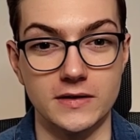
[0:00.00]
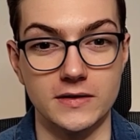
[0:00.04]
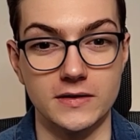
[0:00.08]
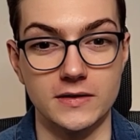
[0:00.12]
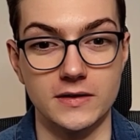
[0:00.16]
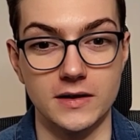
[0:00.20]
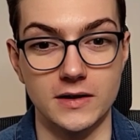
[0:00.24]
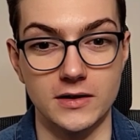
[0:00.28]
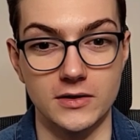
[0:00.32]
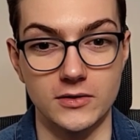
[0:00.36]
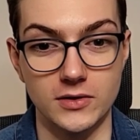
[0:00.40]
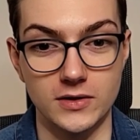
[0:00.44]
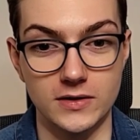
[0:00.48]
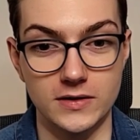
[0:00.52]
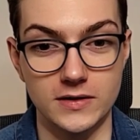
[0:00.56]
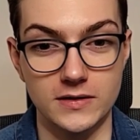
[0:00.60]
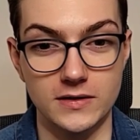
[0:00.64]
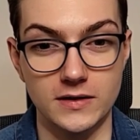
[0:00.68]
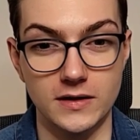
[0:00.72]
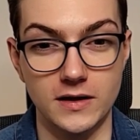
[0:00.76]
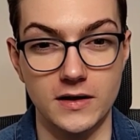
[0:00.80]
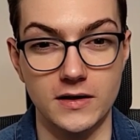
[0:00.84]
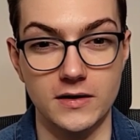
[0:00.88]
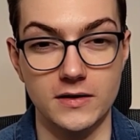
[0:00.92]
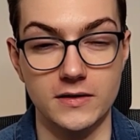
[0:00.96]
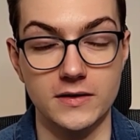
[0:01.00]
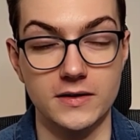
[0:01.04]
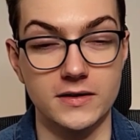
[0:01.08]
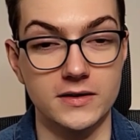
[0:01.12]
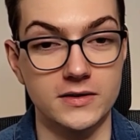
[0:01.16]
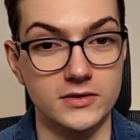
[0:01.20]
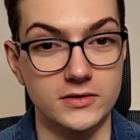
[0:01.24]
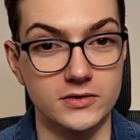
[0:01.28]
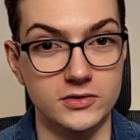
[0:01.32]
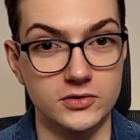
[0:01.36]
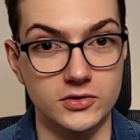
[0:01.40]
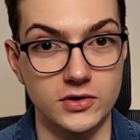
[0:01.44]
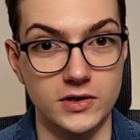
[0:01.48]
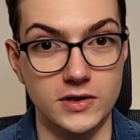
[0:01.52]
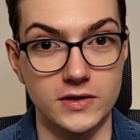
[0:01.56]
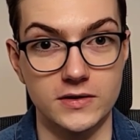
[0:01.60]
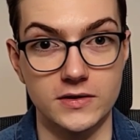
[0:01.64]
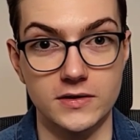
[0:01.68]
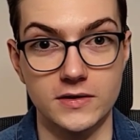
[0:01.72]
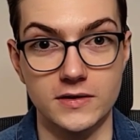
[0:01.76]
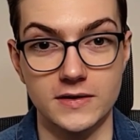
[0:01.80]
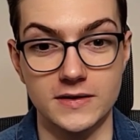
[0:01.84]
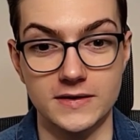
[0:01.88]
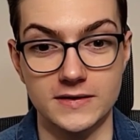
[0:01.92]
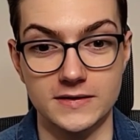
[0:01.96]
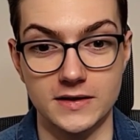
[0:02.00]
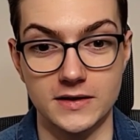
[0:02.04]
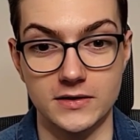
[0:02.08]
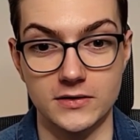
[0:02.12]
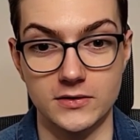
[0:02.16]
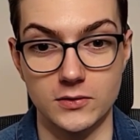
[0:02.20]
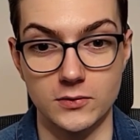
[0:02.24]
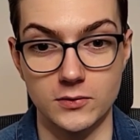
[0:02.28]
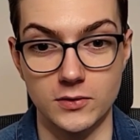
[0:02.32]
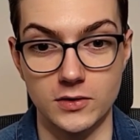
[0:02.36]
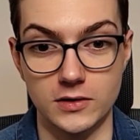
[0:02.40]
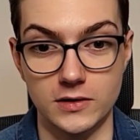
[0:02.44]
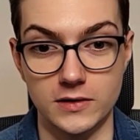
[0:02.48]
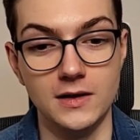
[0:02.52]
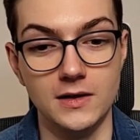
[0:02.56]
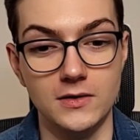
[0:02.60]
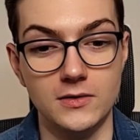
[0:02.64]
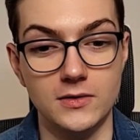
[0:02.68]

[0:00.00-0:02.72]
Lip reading: a credit card straight inside your wallet.